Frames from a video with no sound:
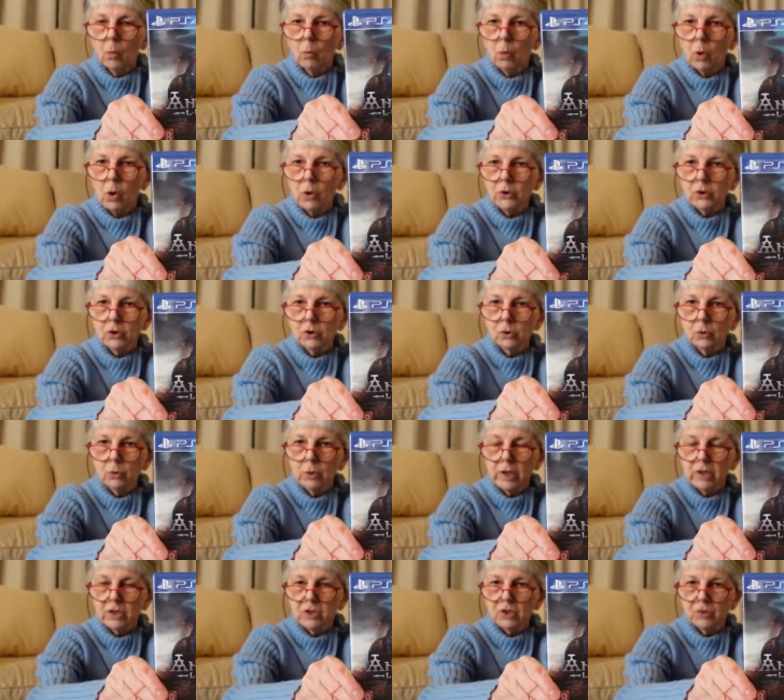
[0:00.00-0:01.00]
what to
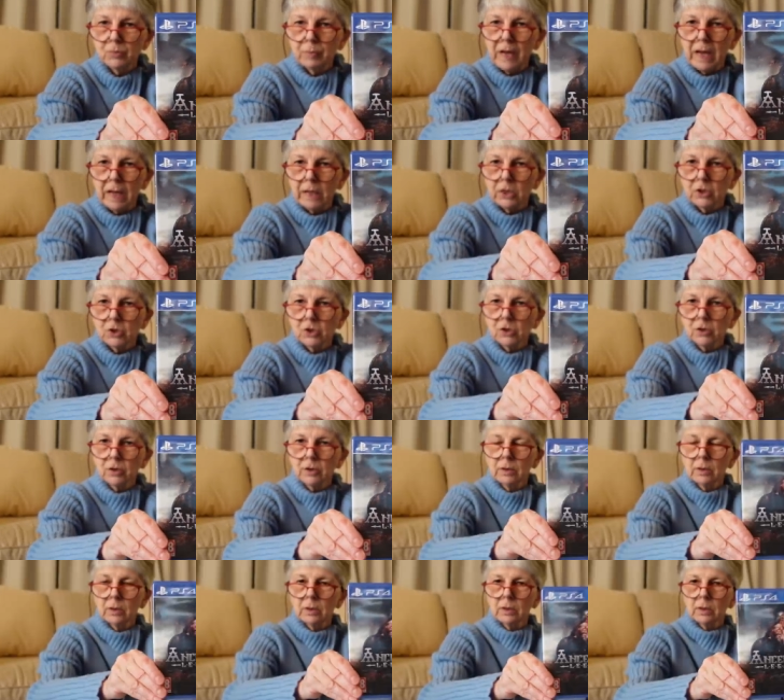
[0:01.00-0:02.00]
expect.
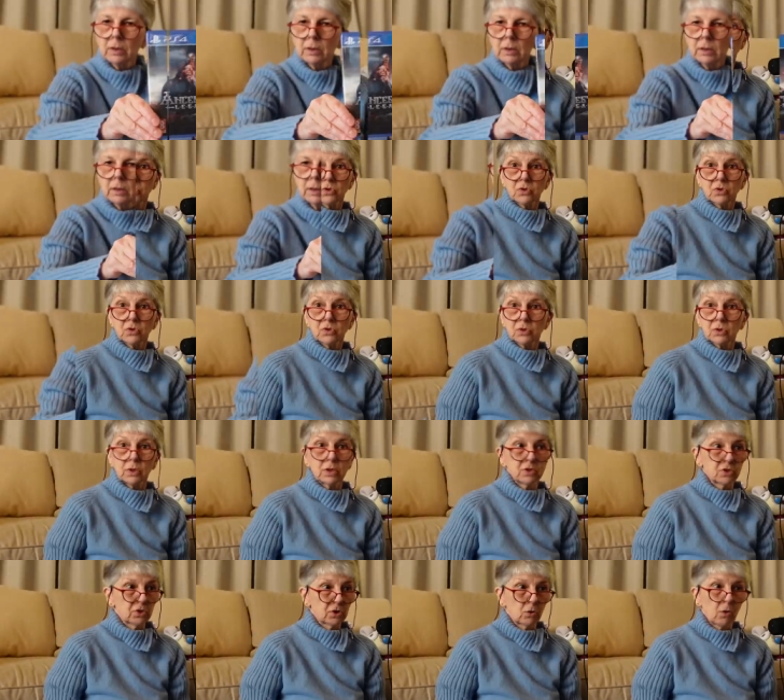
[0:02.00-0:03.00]

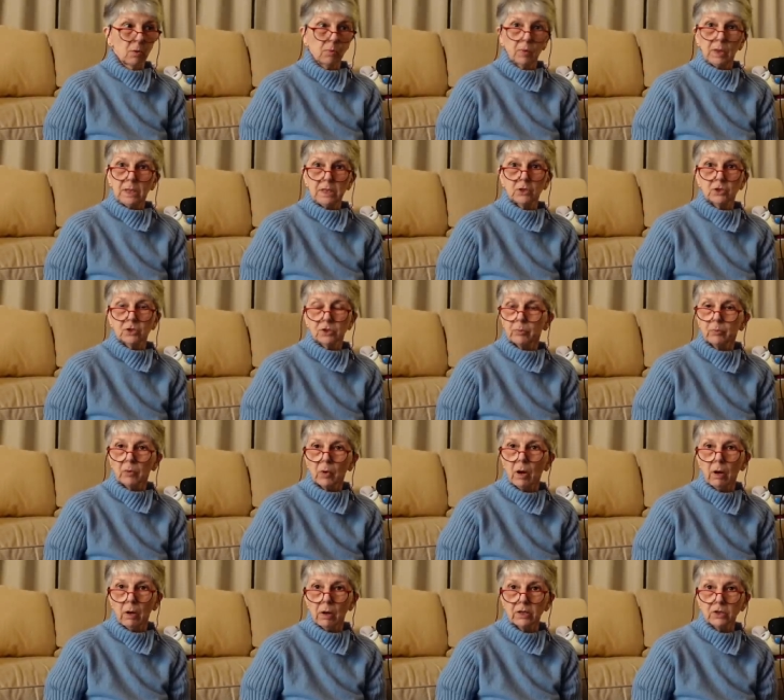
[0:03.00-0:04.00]
It's a complete
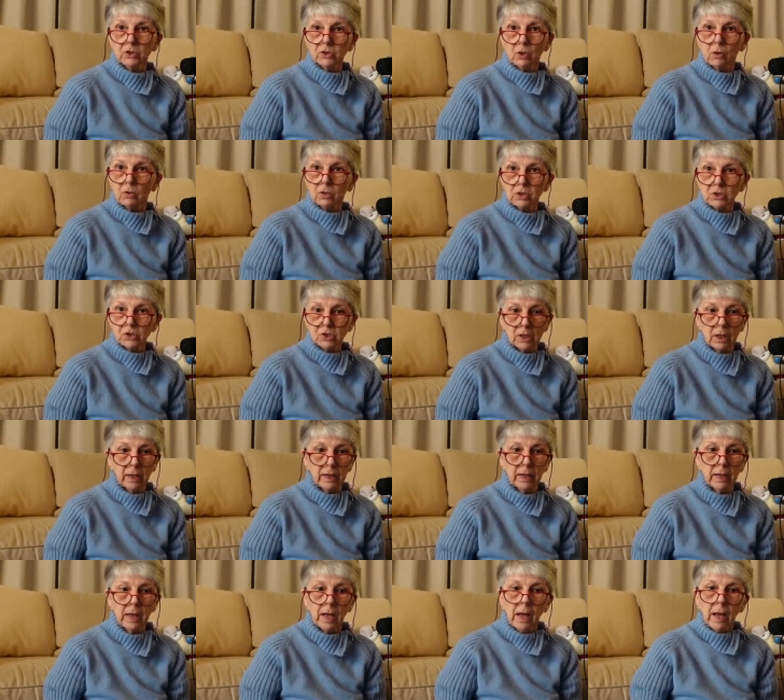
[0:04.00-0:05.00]
surprise,
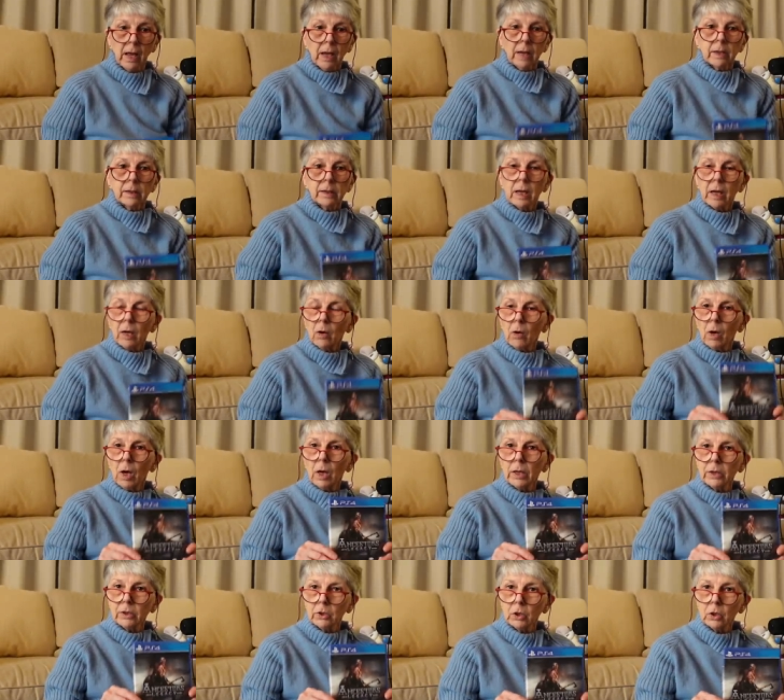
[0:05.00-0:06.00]
honestly. Now,
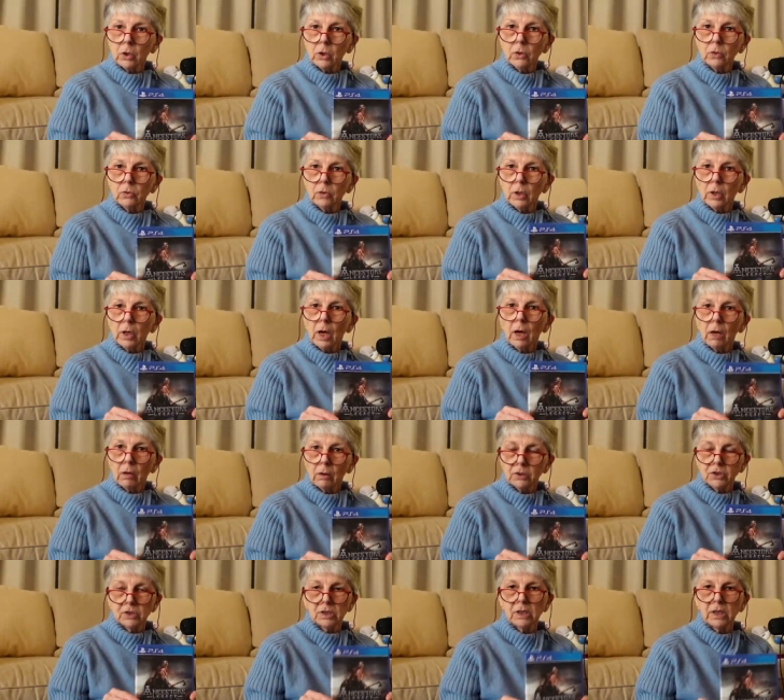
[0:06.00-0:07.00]
I know
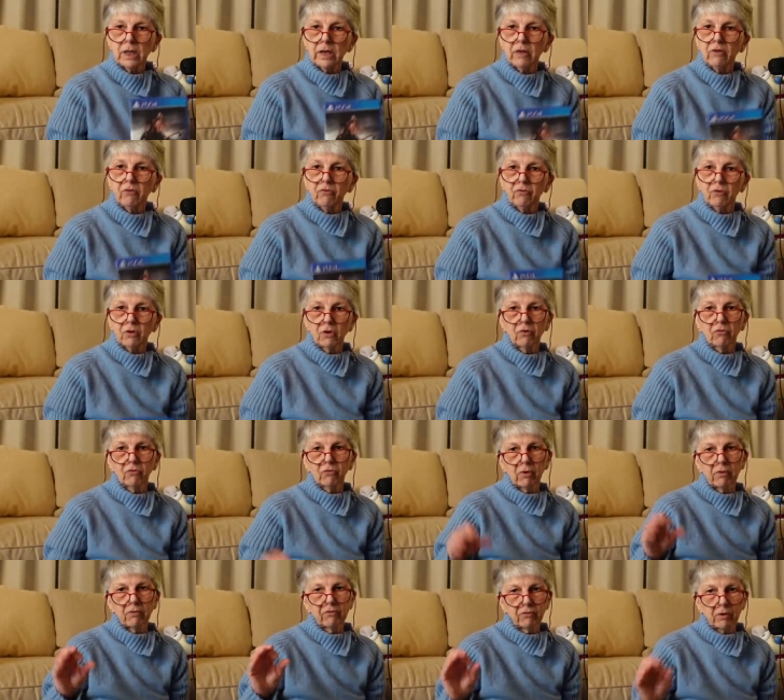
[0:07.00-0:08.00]
RTS
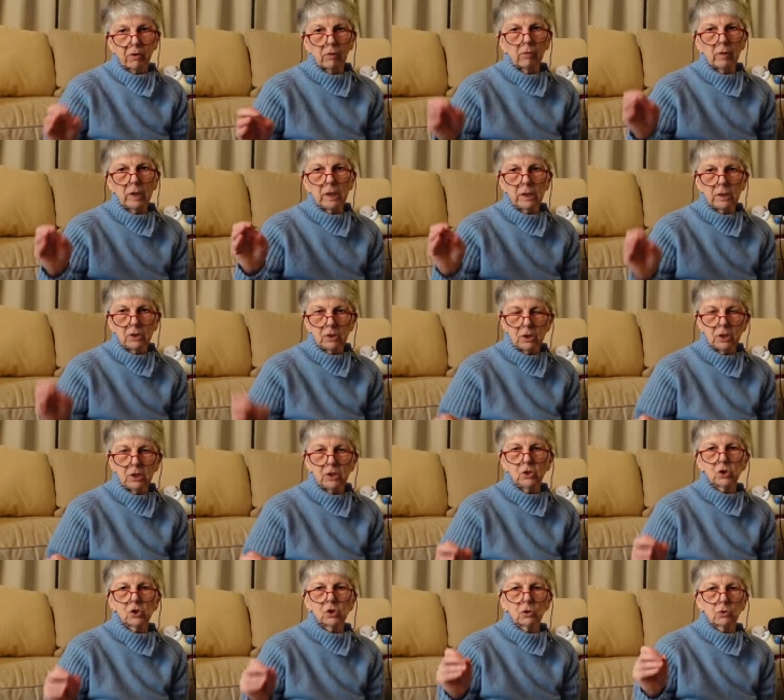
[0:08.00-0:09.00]
is a very
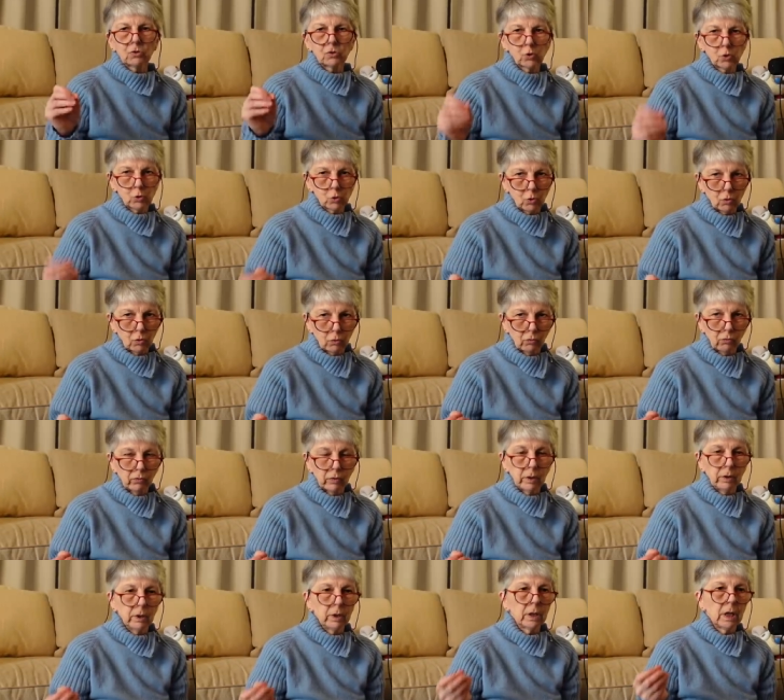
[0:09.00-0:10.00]
niche
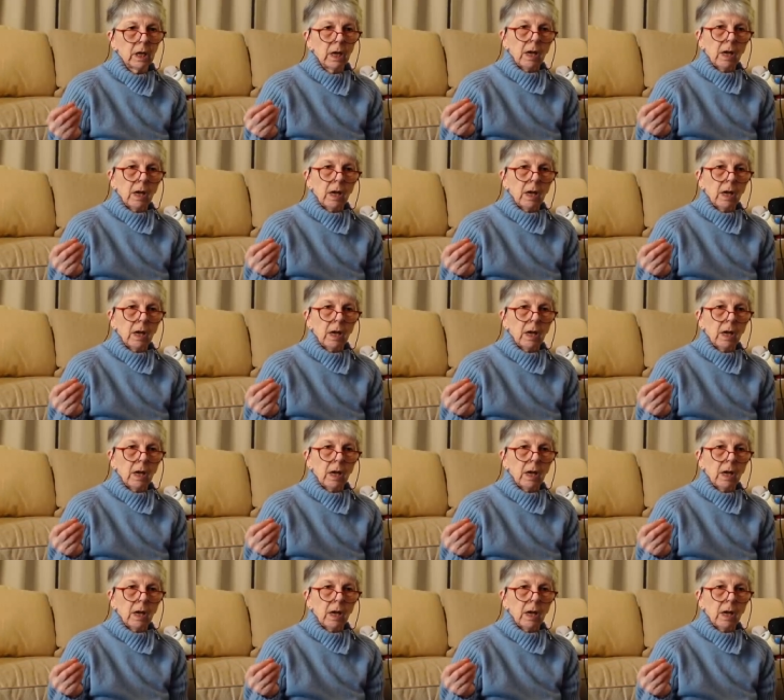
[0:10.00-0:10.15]
genre,